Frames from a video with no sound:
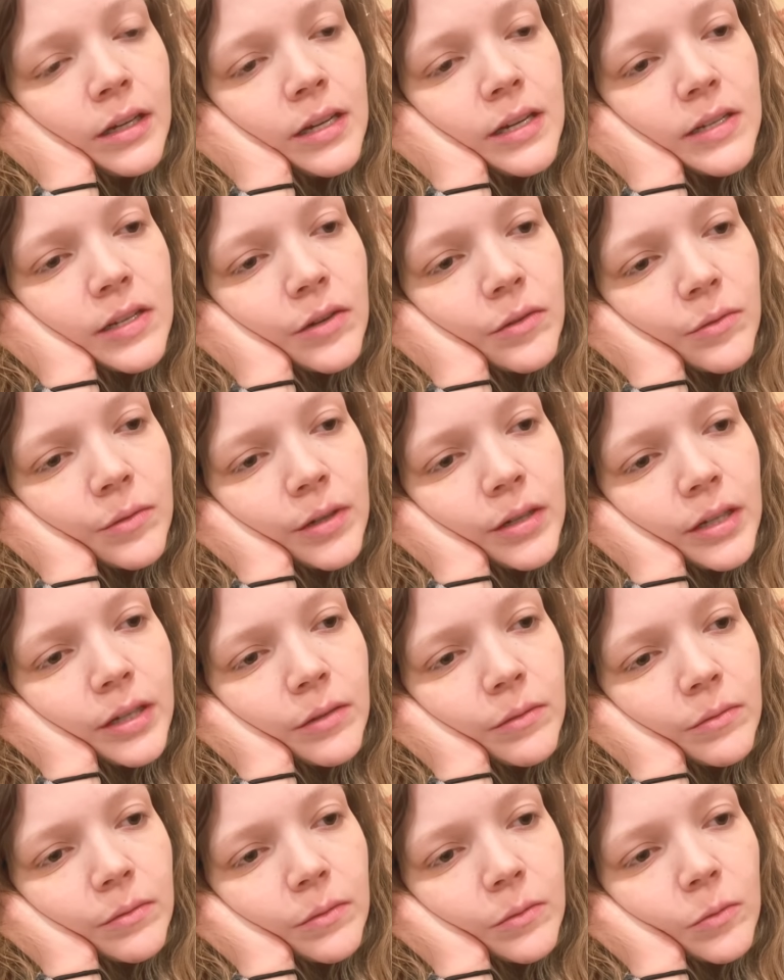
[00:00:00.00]
Is it
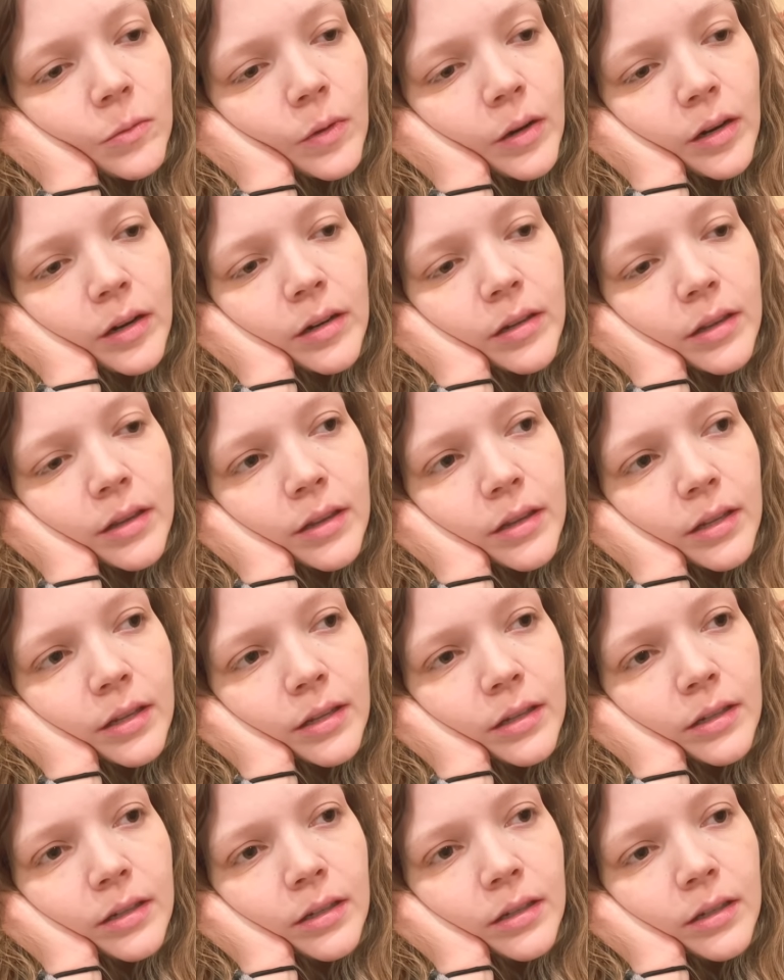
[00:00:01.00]
really worth
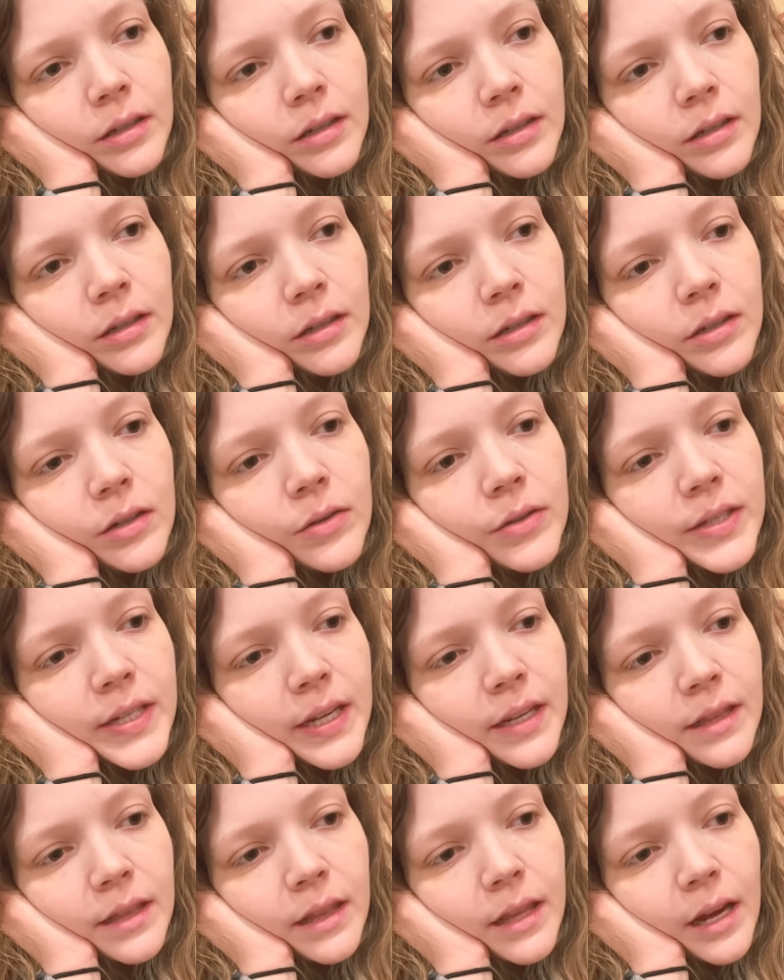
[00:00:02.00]

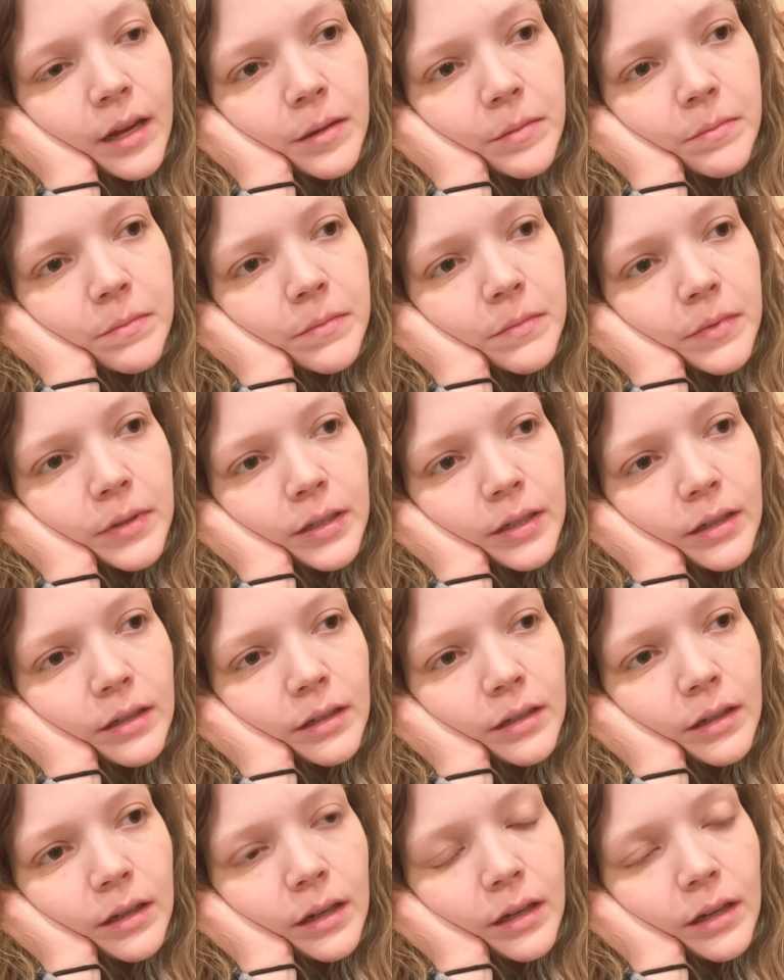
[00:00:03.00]
losing them
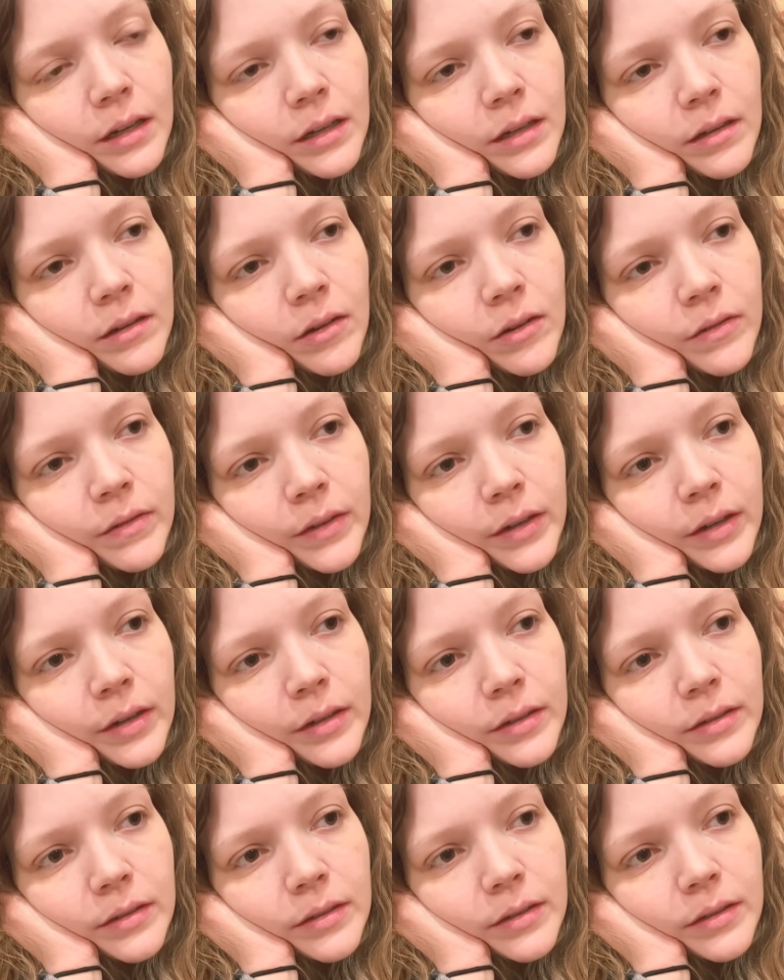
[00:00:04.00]

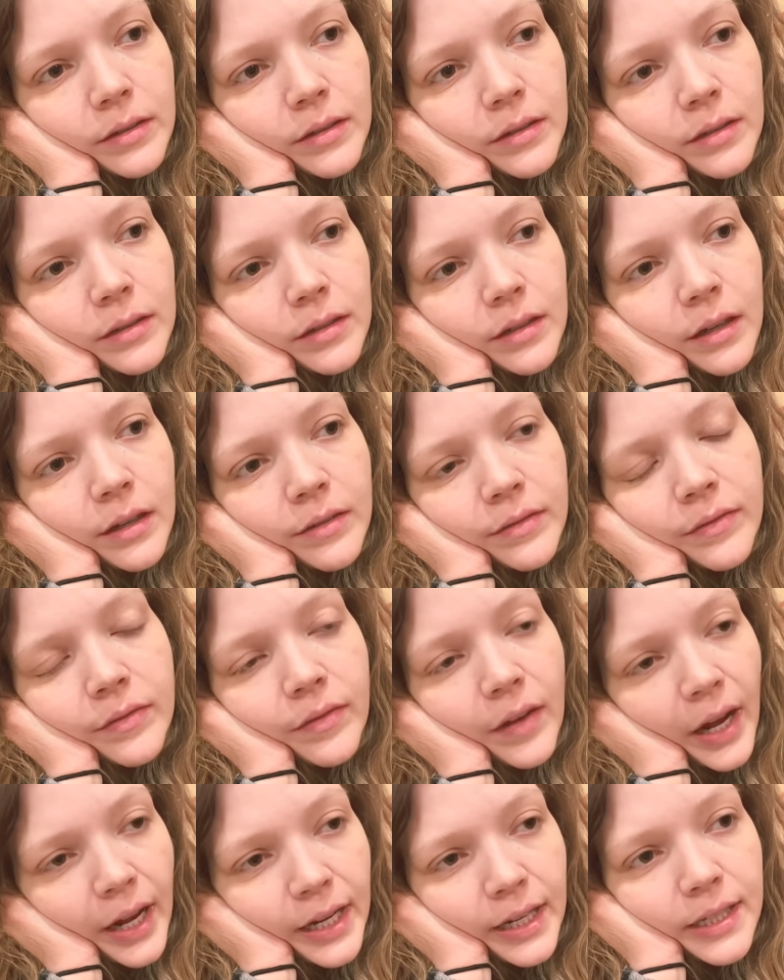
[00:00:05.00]
over a
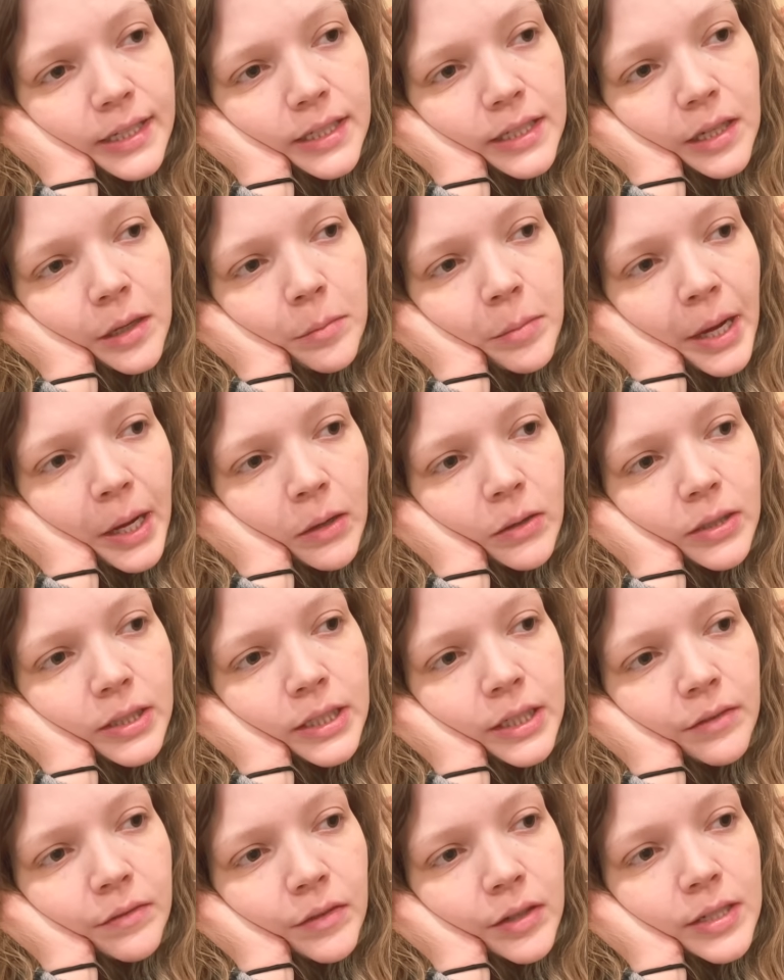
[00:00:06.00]
fight
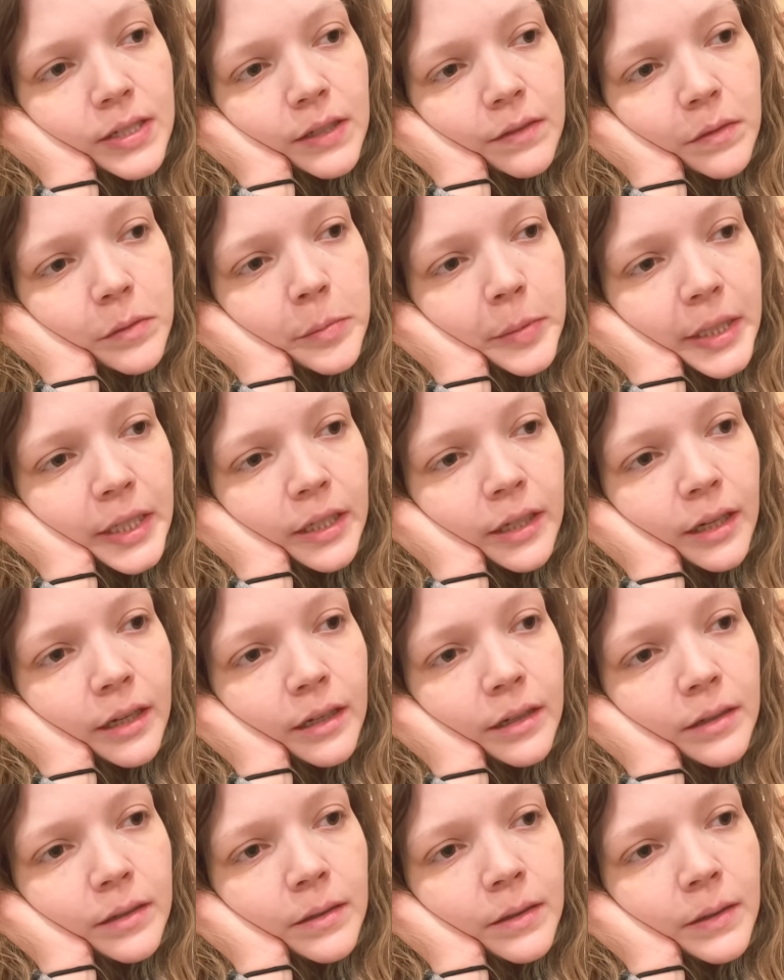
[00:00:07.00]
about difference of
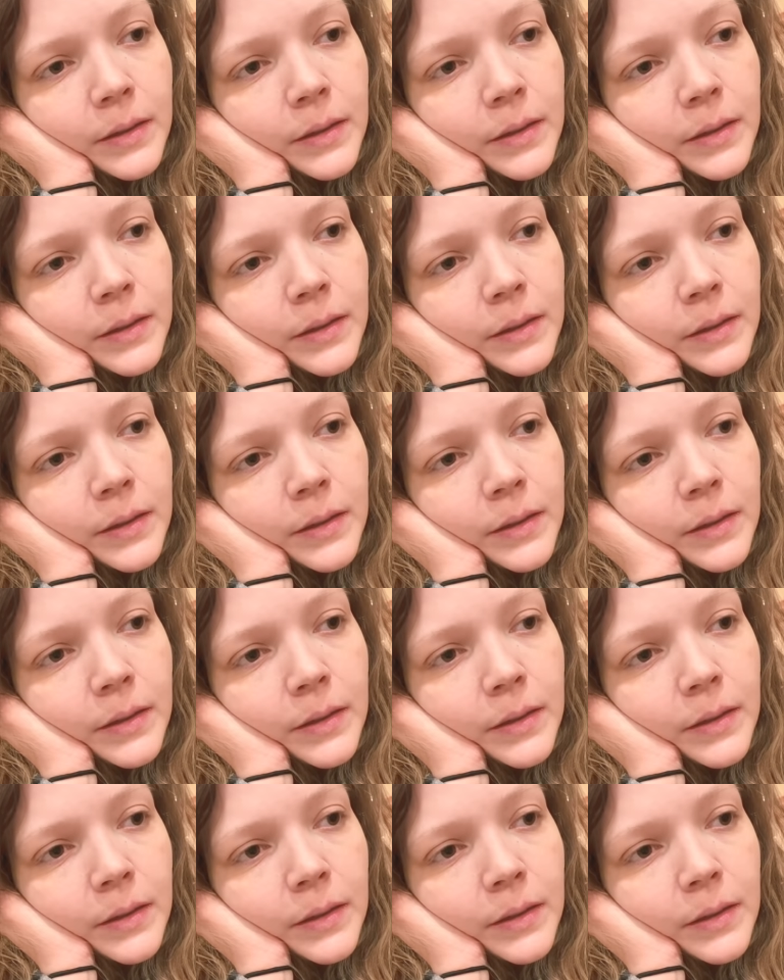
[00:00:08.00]
opinion?